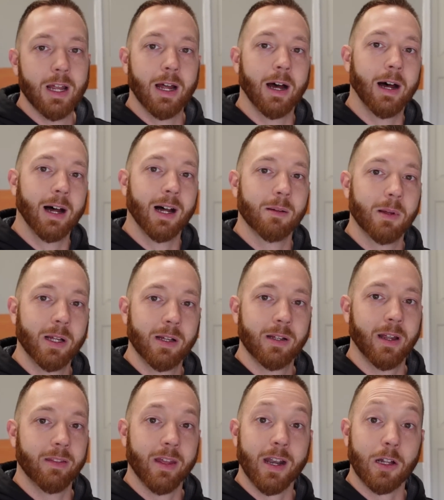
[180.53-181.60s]

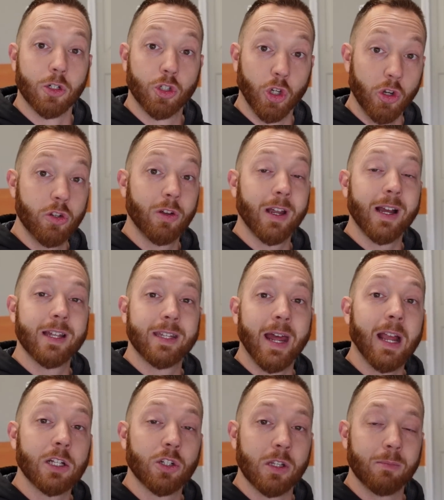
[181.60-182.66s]
And then I'll show you guys,
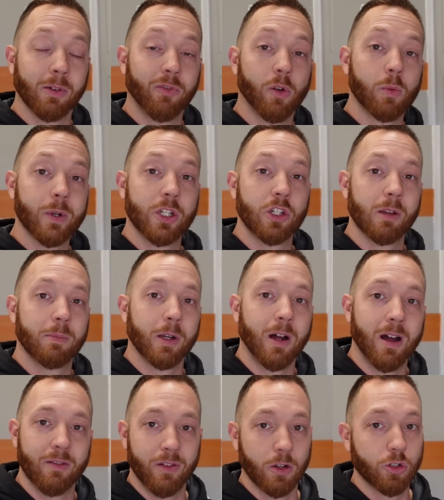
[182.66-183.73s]
actually, before we ship it
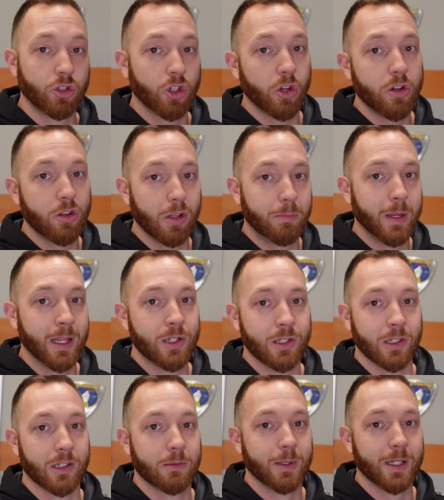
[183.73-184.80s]
off, I'll show you the pistons,